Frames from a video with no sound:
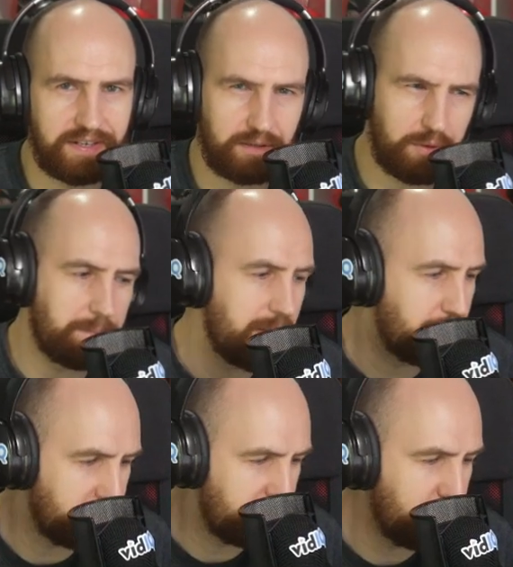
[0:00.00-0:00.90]
That's why
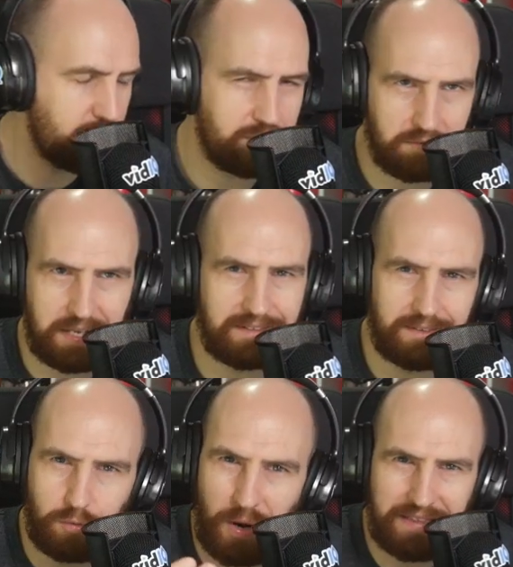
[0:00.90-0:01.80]
people do like
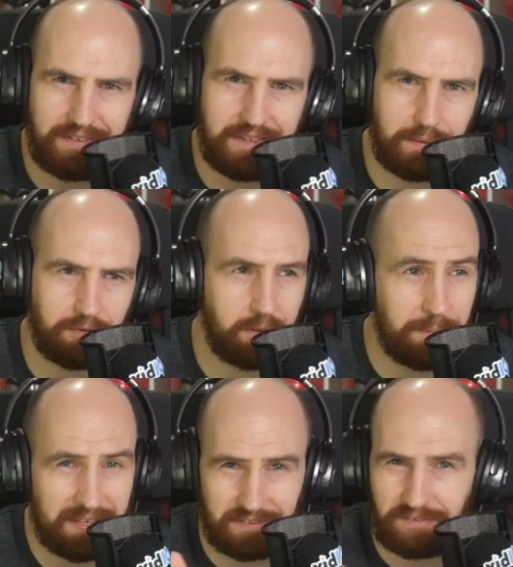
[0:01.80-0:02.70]
twenty tips or the
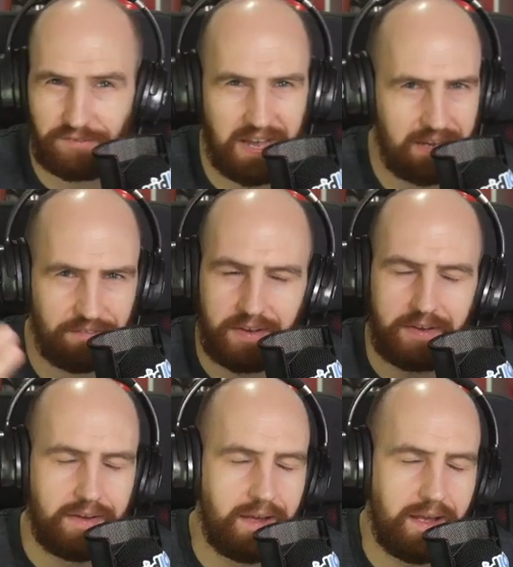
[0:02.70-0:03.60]
best five
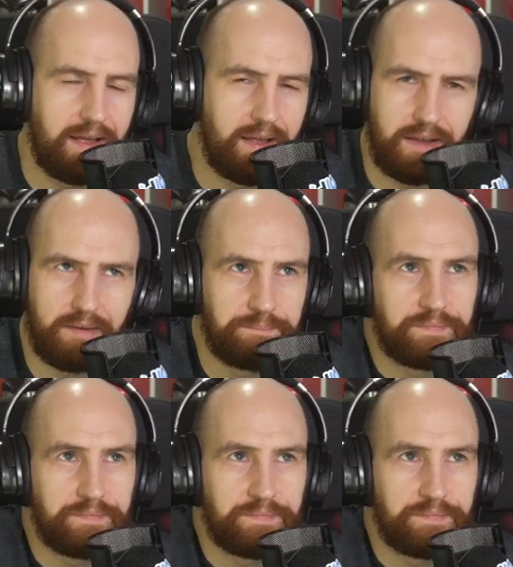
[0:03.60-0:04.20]
uh,